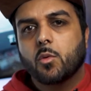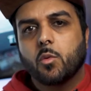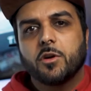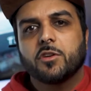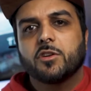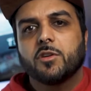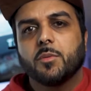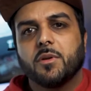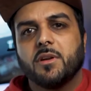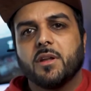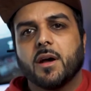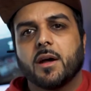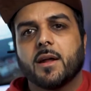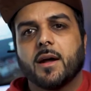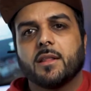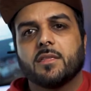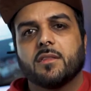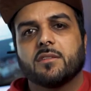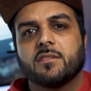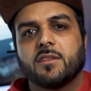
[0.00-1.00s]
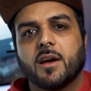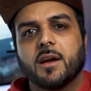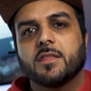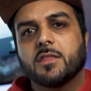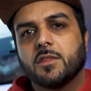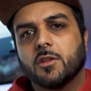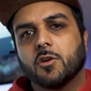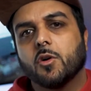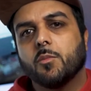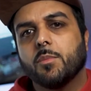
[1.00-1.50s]
work to be done at the
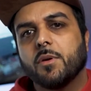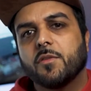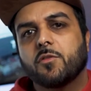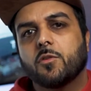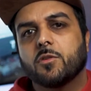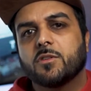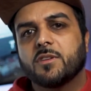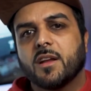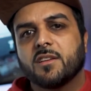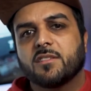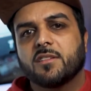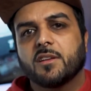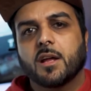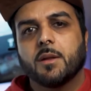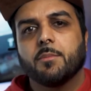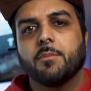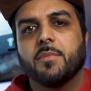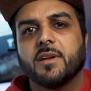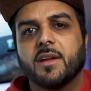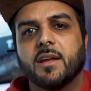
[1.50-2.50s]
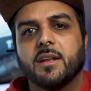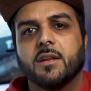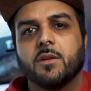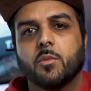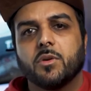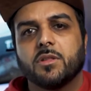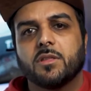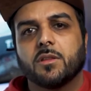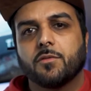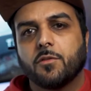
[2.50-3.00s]
site though before Tesla can begin
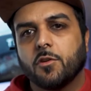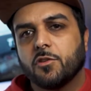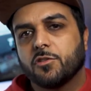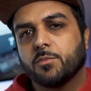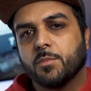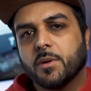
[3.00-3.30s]
with the first